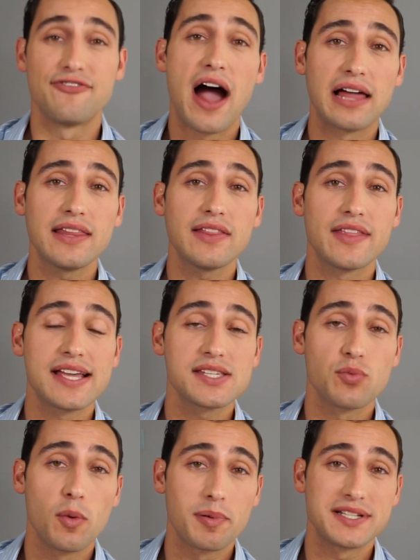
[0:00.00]
filing
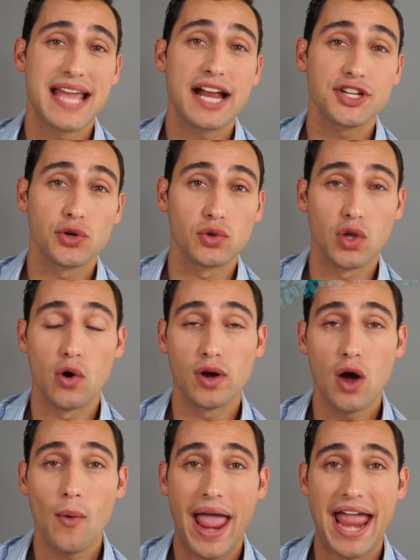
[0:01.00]
this will protect your
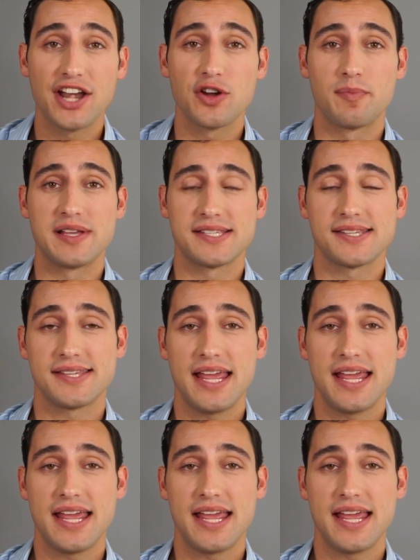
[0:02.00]
logo and your business